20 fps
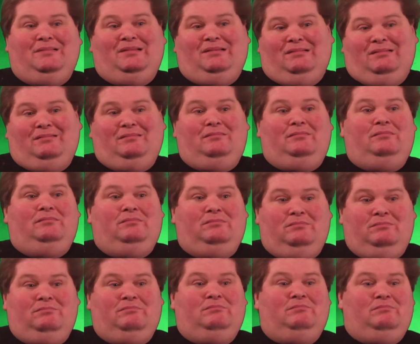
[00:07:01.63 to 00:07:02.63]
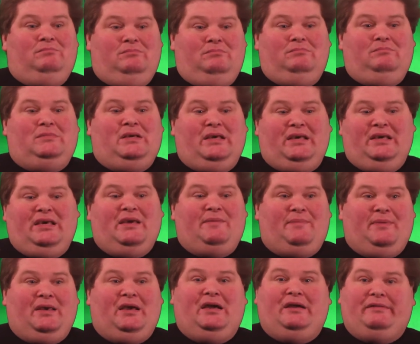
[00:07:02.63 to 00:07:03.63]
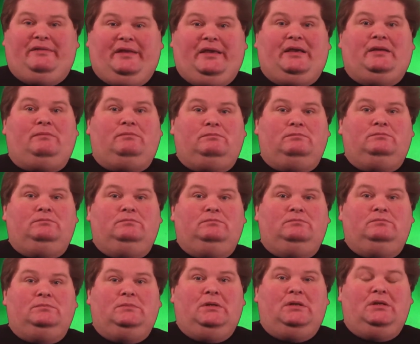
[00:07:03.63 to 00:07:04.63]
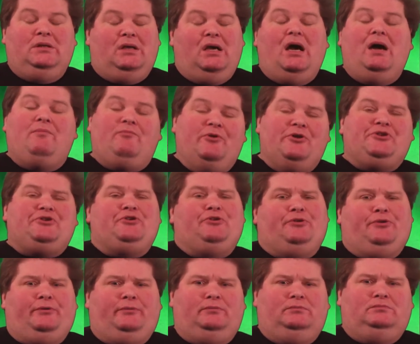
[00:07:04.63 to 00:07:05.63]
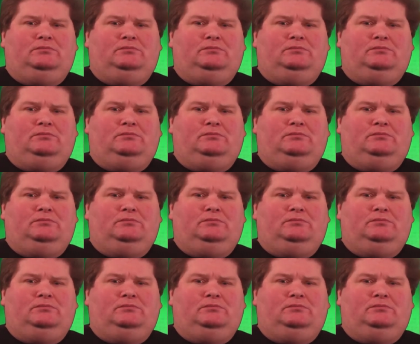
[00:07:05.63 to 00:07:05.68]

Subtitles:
yeah, I can get behind that. I'm Richard.